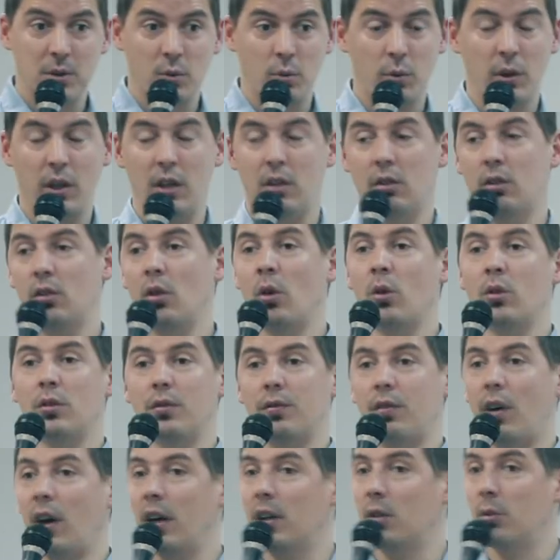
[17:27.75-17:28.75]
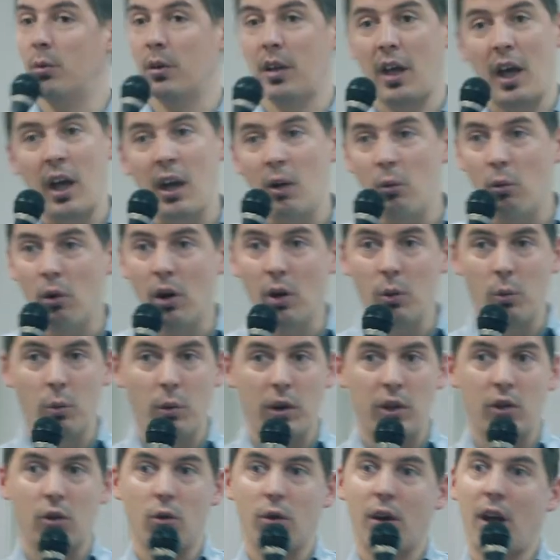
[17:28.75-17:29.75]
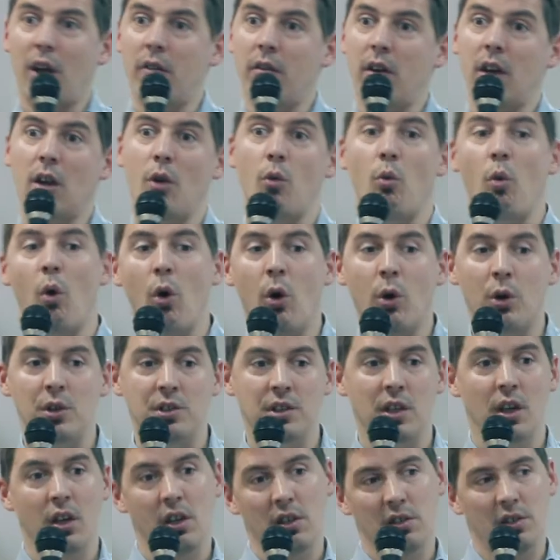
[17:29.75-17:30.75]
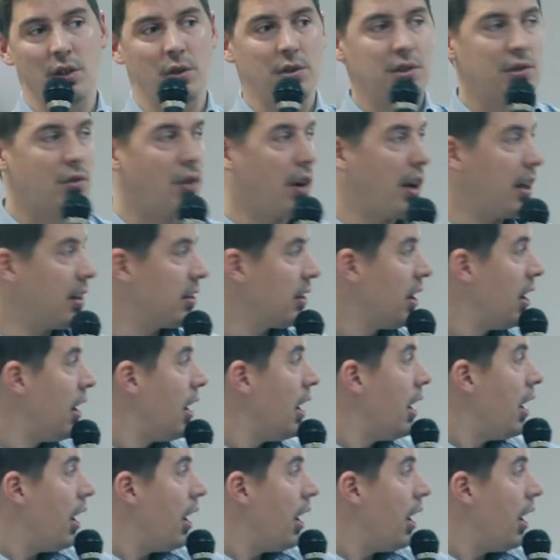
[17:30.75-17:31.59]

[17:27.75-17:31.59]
We don't fight with anyone. We don't have any wars. So it's great.